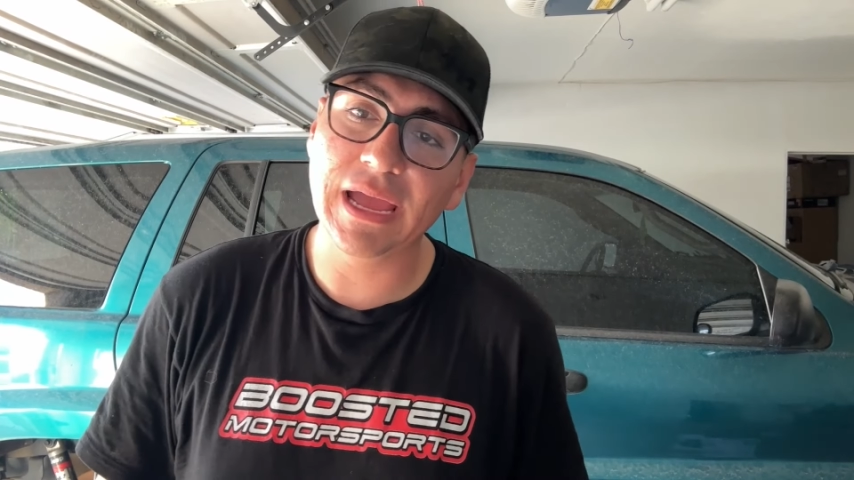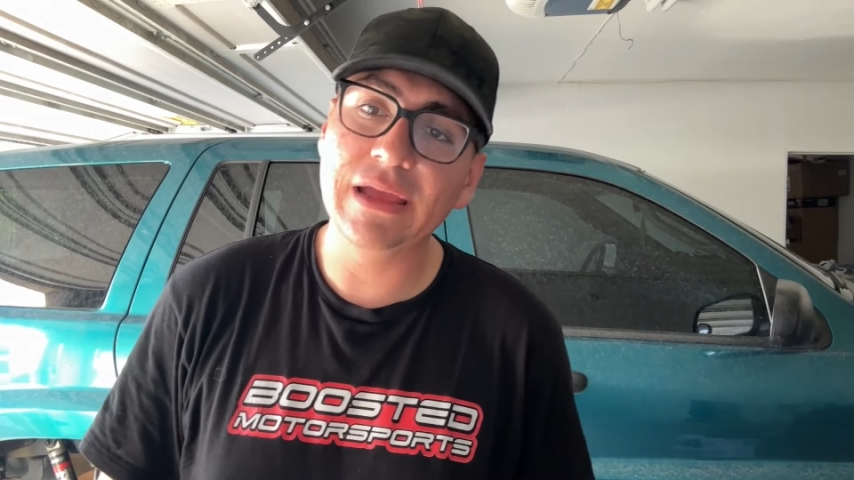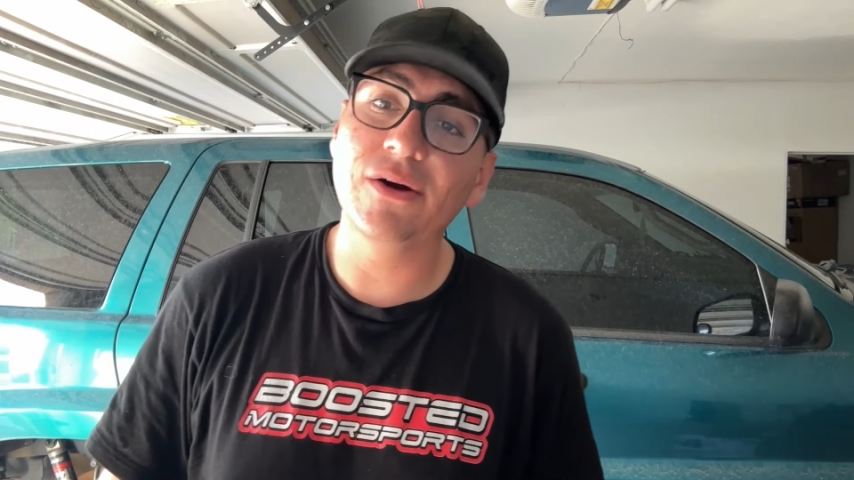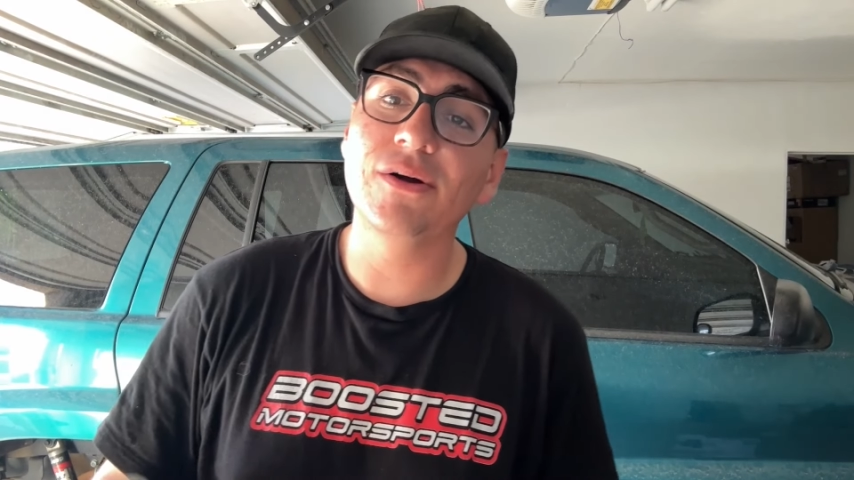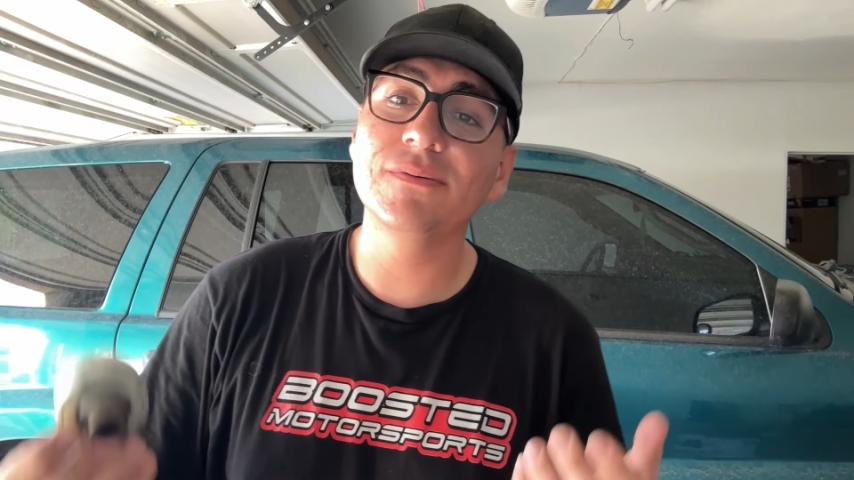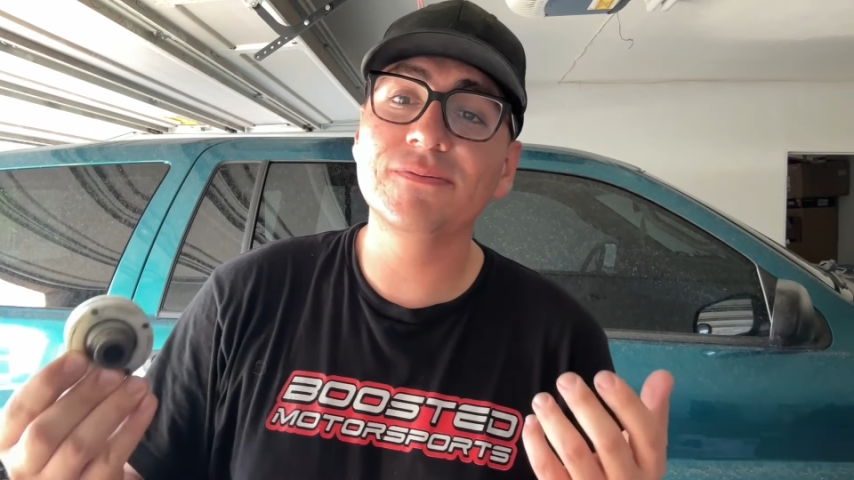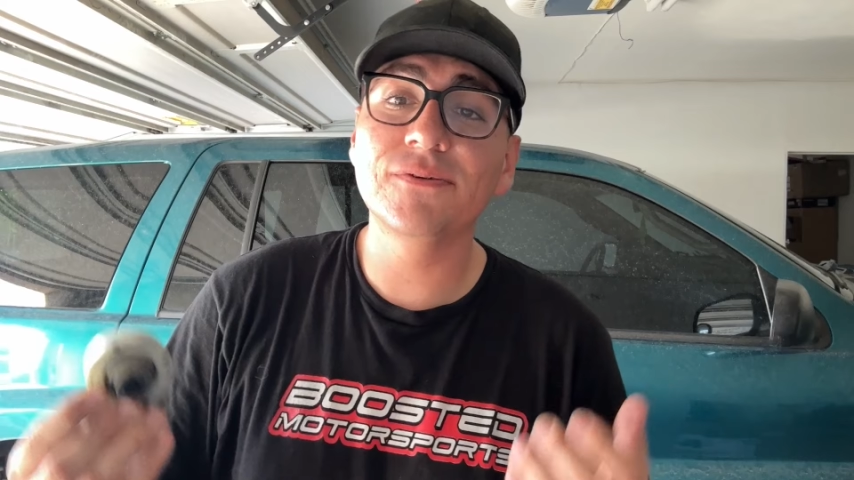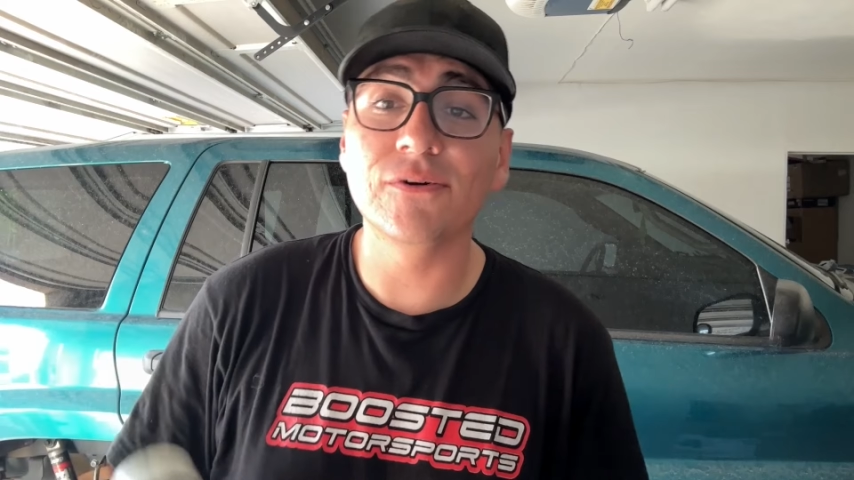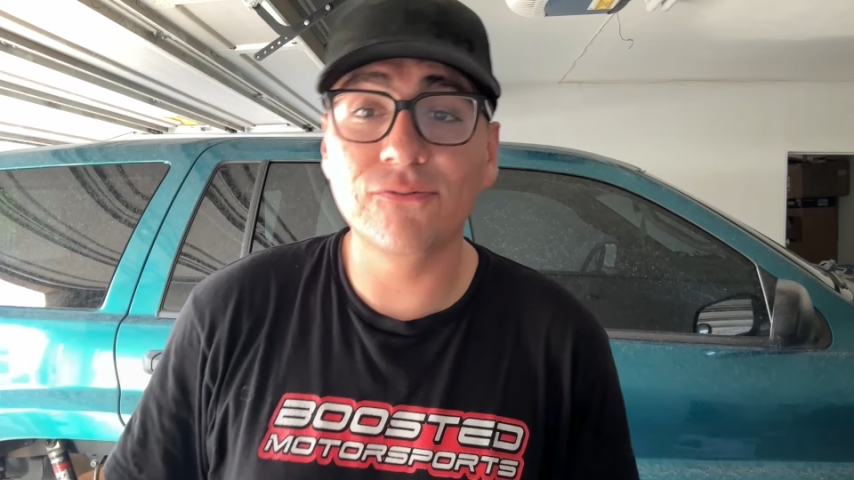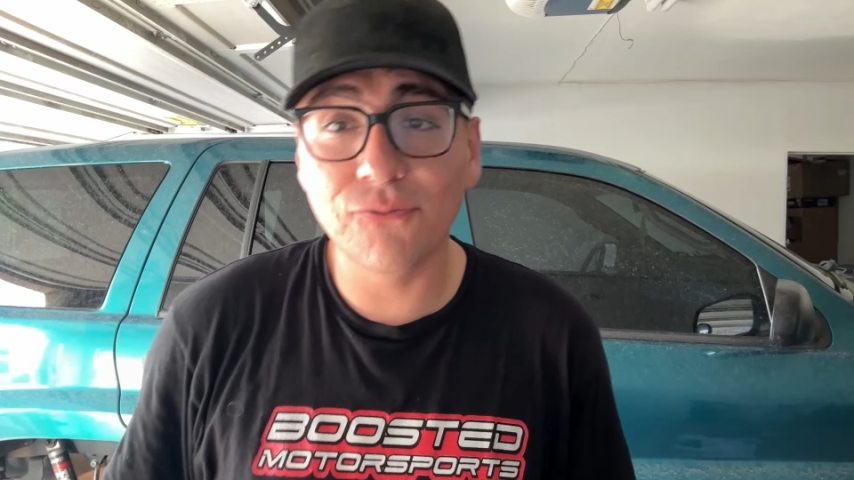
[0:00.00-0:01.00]
A-arm
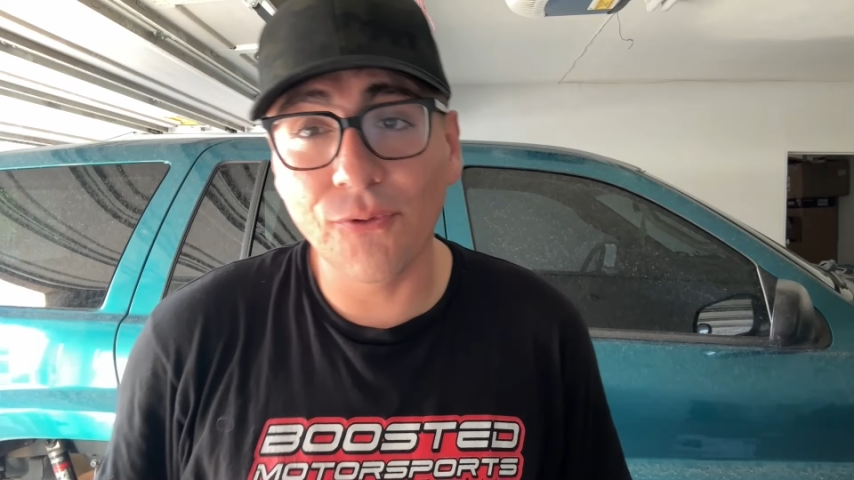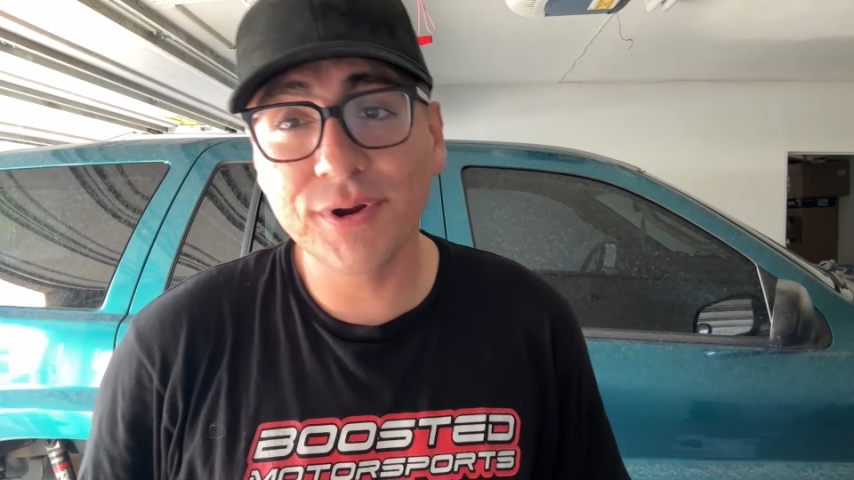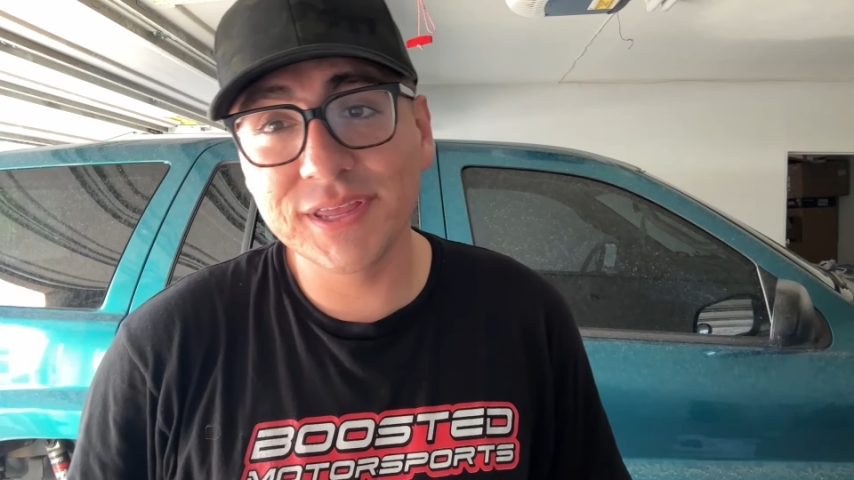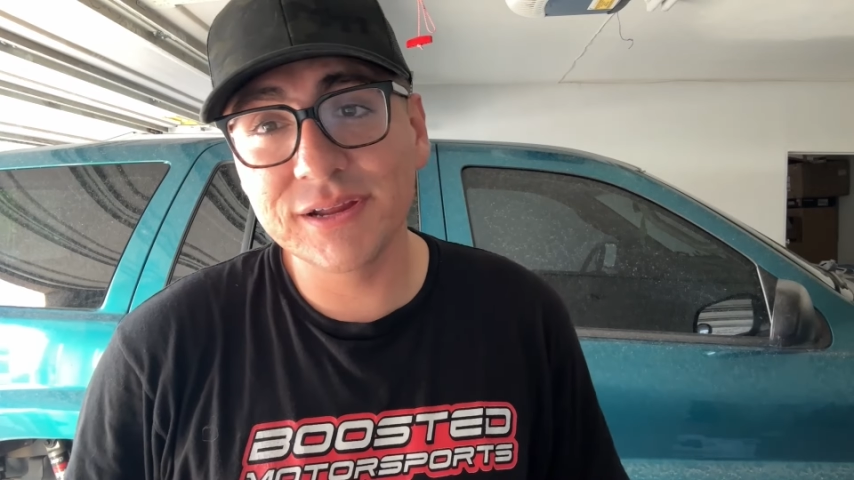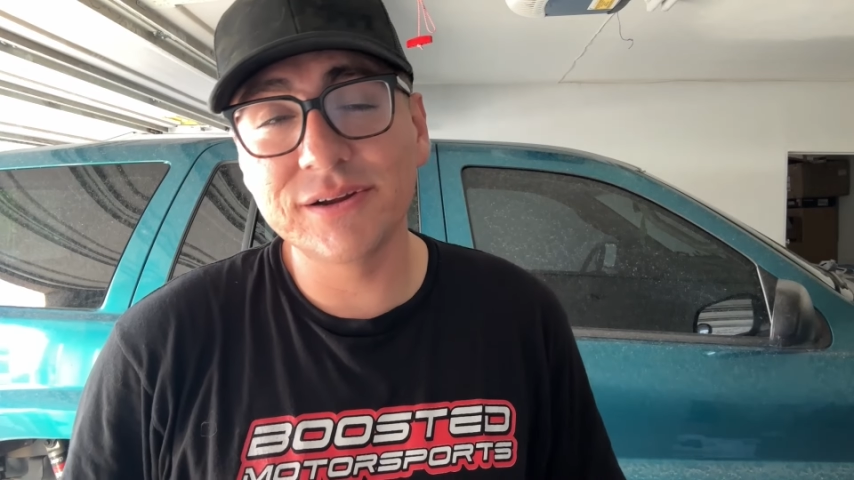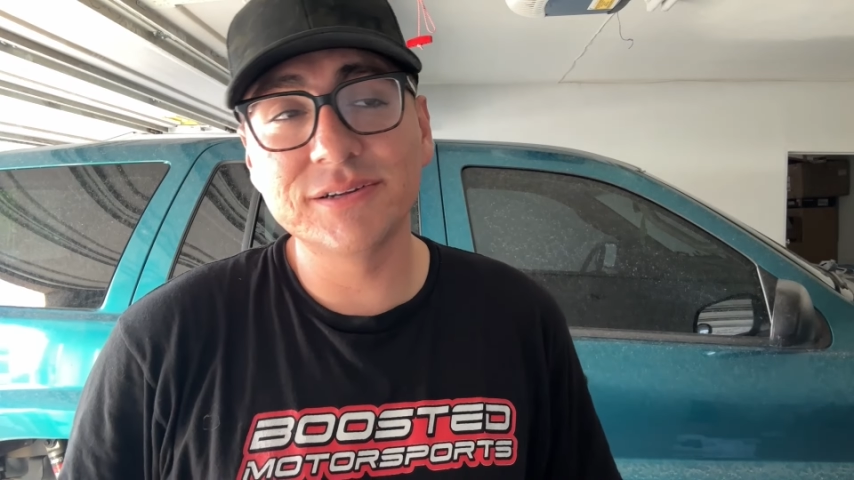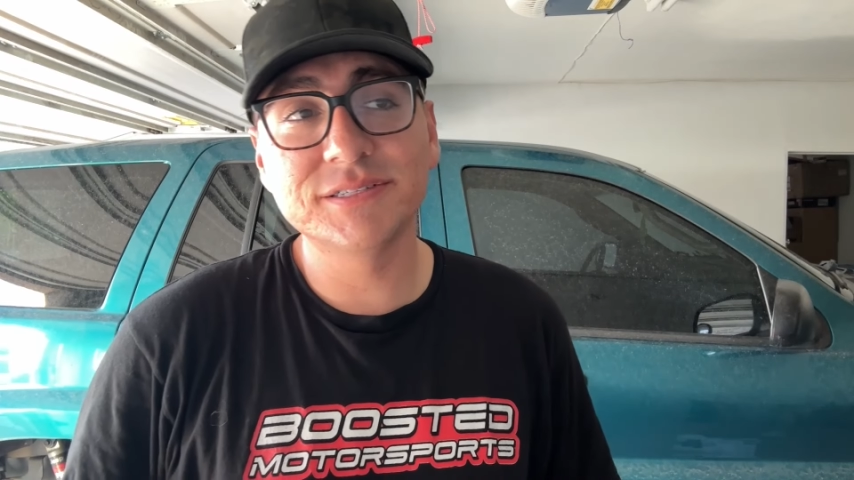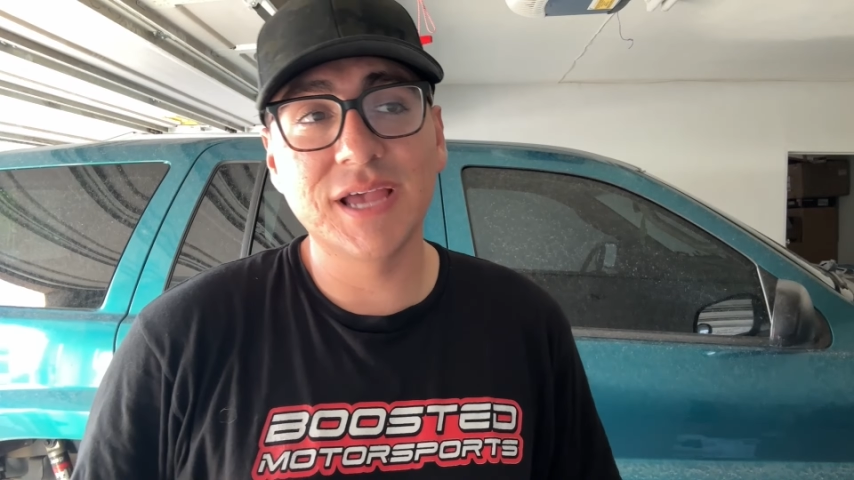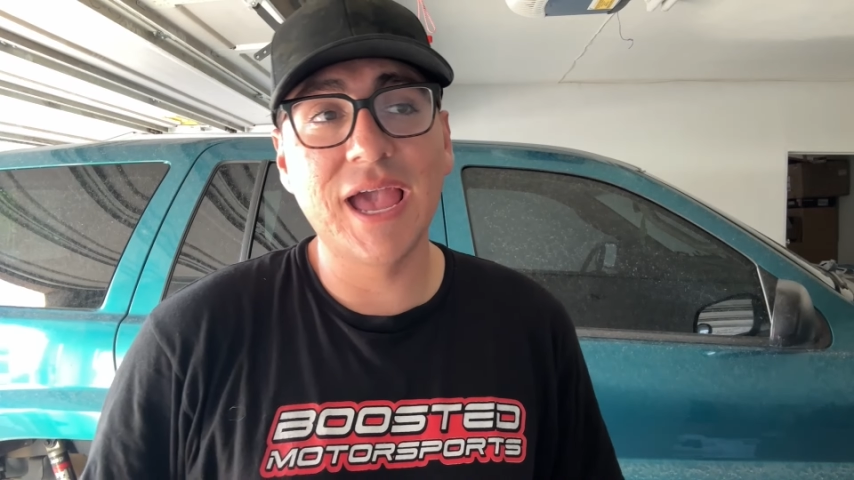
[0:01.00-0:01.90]
for 4 years,